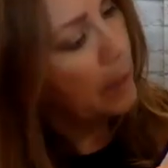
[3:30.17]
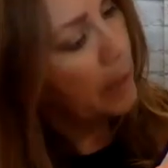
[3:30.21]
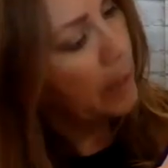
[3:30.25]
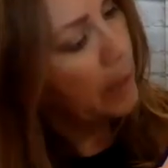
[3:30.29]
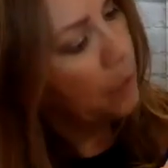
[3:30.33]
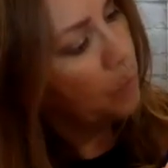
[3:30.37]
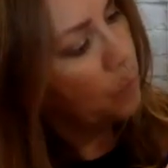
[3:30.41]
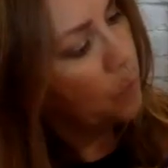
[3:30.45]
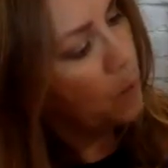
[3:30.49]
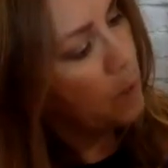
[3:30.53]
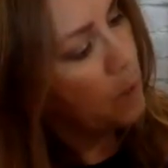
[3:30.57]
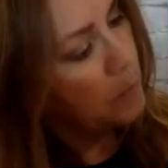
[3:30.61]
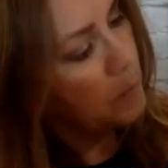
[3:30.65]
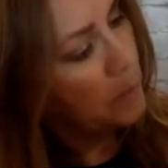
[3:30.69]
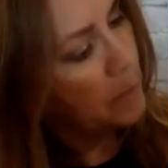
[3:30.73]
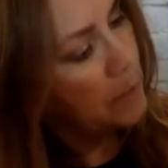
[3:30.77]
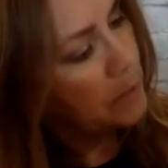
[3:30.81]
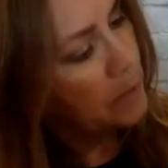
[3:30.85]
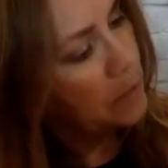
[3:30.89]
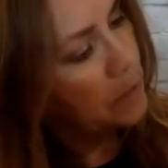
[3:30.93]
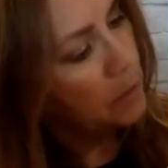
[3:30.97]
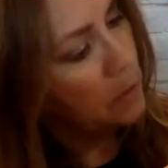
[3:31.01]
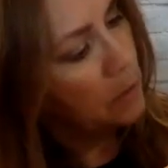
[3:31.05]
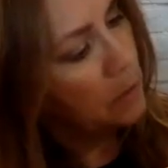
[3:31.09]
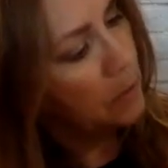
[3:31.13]
And 1
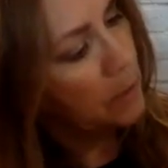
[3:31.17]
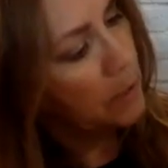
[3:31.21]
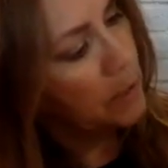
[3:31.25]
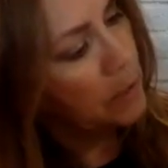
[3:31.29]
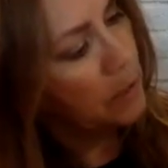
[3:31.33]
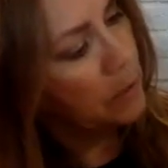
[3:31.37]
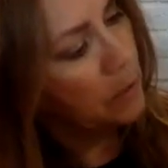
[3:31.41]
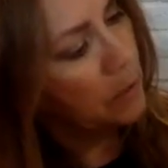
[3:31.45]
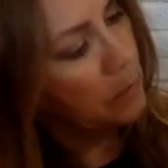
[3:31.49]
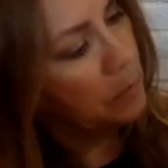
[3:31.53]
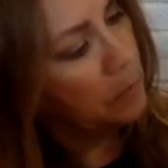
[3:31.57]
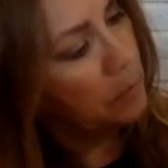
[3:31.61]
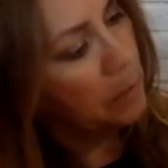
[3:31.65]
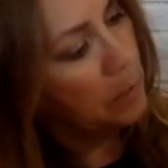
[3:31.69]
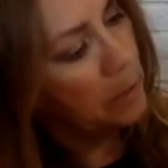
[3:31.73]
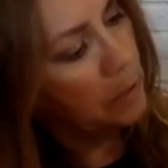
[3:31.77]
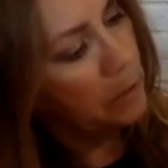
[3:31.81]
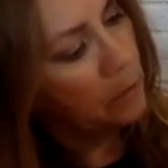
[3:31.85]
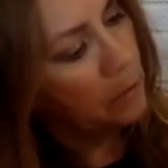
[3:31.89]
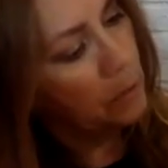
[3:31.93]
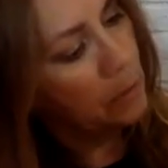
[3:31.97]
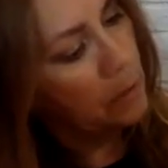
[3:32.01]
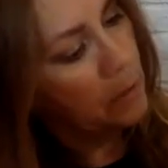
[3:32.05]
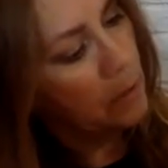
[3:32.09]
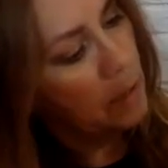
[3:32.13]
pencil eraser,
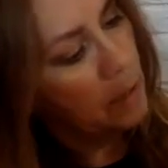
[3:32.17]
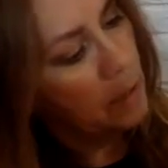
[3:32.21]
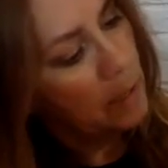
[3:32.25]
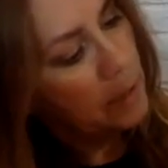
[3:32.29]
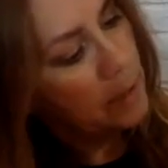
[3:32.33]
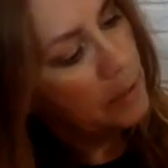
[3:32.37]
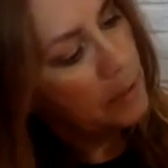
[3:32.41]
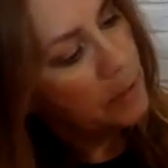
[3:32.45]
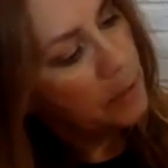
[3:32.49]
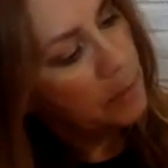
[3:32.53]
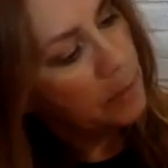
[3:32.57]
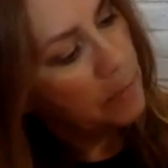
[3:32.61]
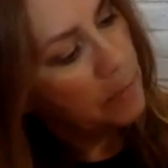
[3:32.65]
blue, to